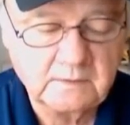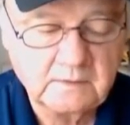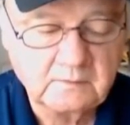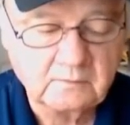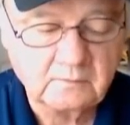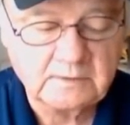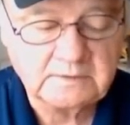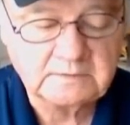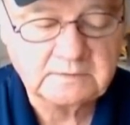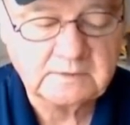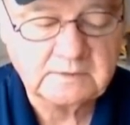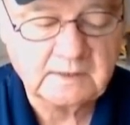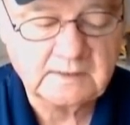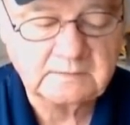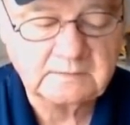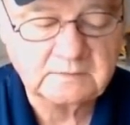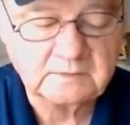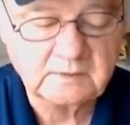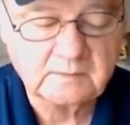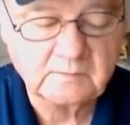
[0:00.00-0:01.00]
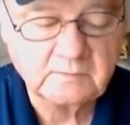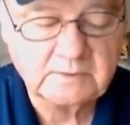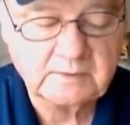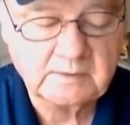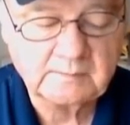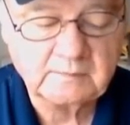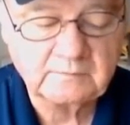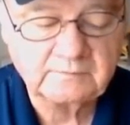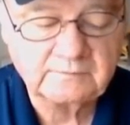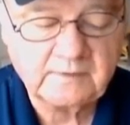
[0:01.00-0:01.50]
Race 9 summary,
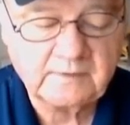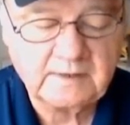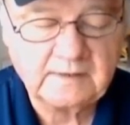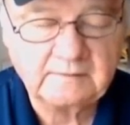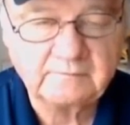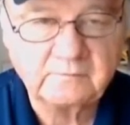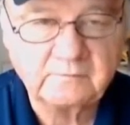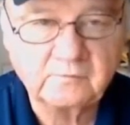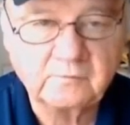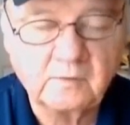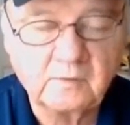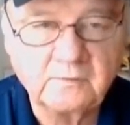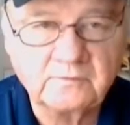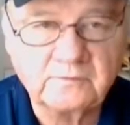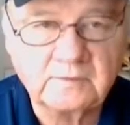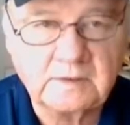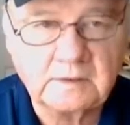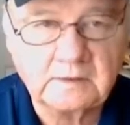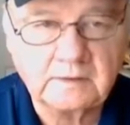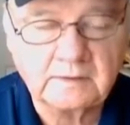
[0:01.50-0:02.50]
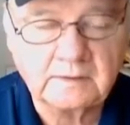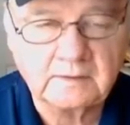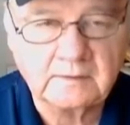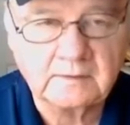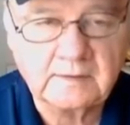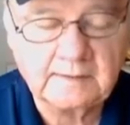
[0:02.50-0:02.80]
number 5, Trophy Hunter,